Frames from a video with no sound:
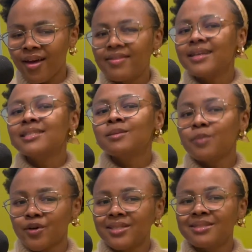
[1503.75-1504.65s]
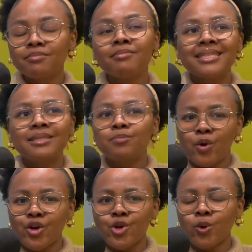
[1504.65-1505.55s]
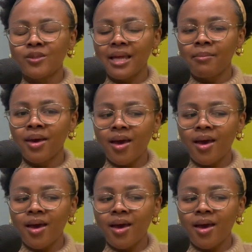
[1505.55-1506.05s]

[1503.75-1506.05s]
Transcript: They're spirit. My spirit knows them.